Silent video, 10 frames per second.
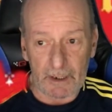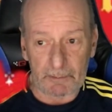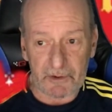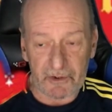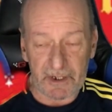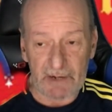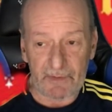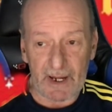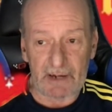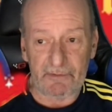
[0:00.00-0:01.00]
should never
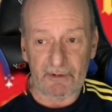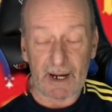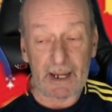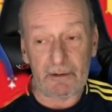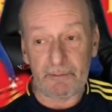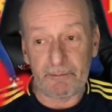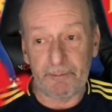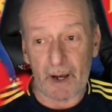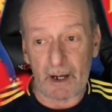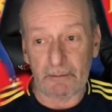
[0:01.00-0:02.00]
ever allow,
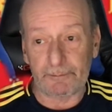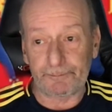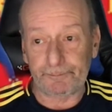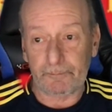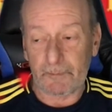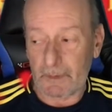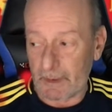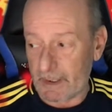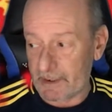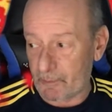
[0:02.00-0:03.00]
but
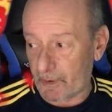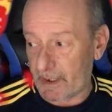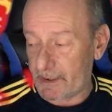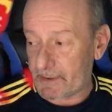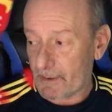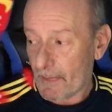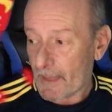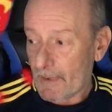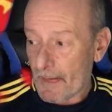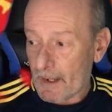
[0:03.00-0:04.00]
it is what it is.
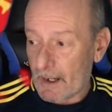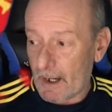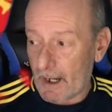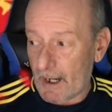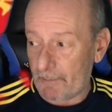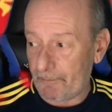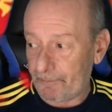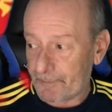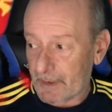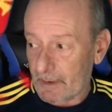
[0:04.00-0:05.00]
But
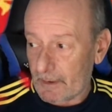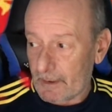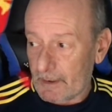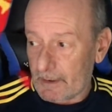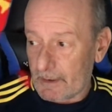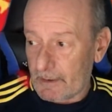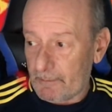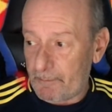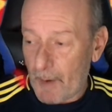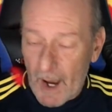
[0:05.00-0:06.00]

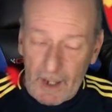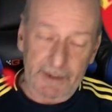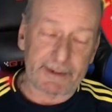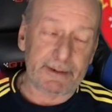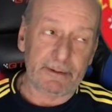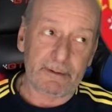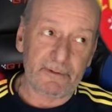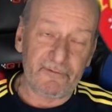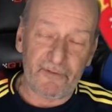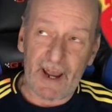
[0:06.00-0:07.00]
the
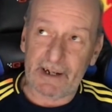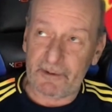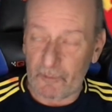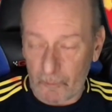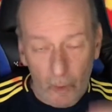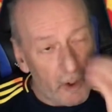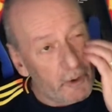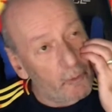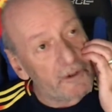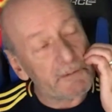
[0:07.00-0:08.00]
fact, what
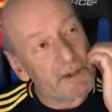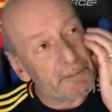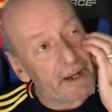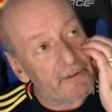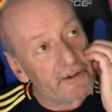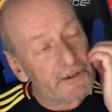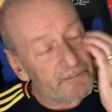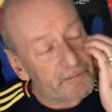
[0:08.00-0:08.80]
annoys me about this,